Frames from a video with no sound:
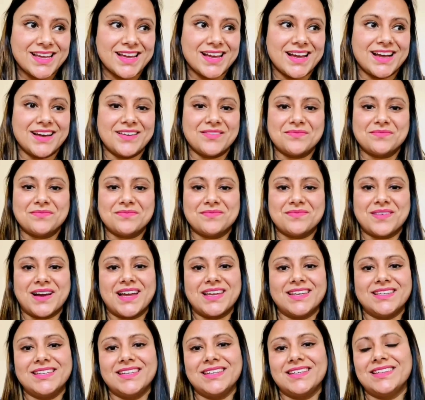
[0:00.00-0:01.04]

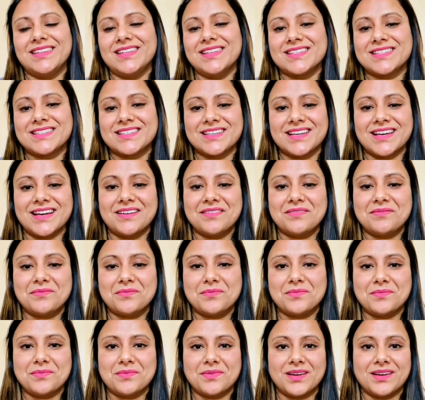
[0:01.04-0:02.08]
I did this,
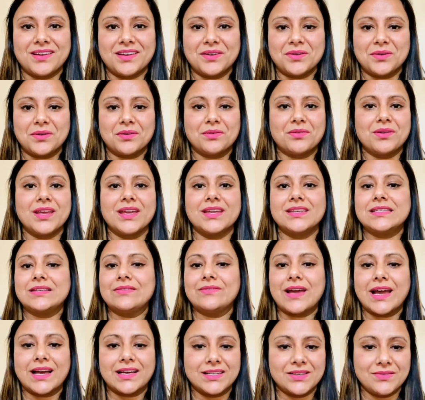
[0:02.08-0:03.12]

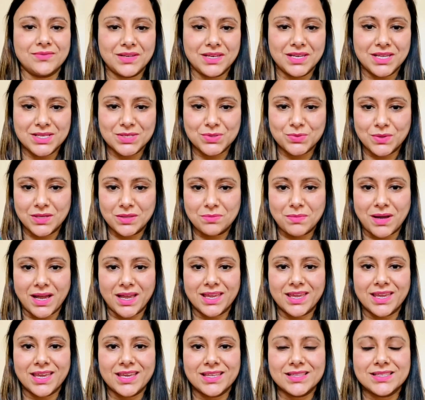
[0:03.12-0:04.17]
creative activities with my
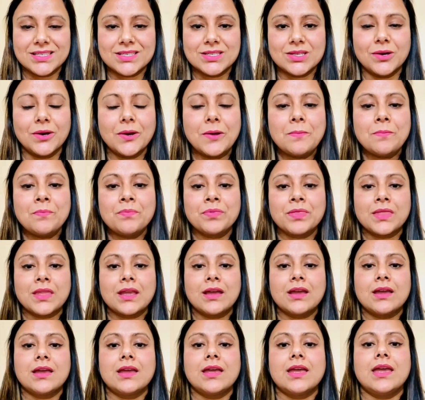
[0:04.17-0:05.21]
kids. So
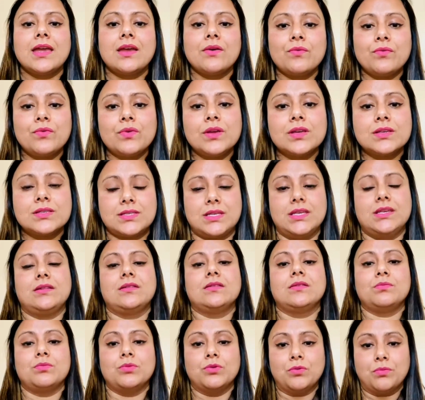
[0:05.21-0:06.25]
every
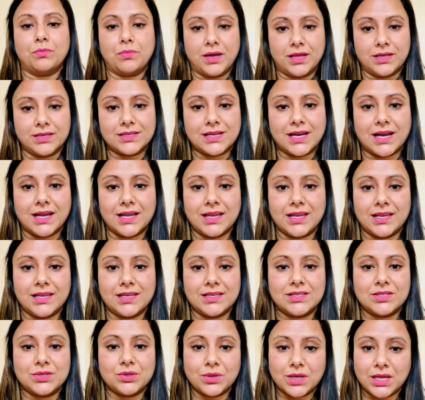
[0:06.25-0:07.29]
single moment I
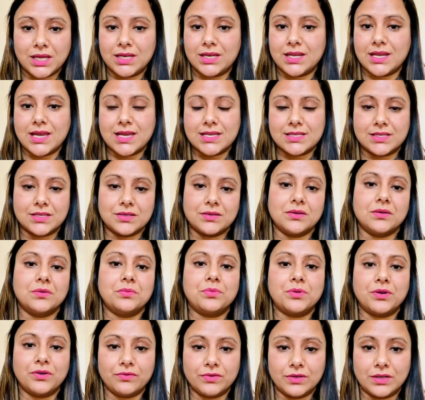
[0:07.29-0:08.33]
took it as a
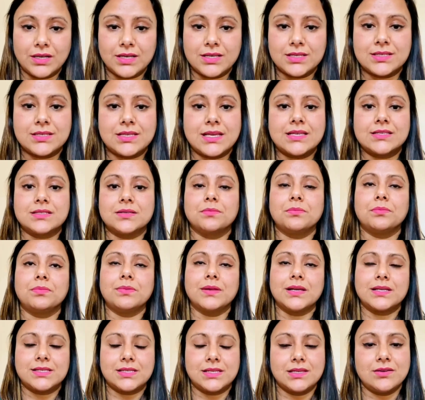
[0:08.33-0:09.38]
privilege, as a
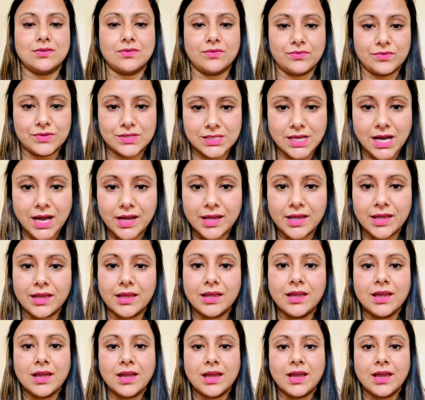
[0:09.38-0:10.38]
blessing of Sai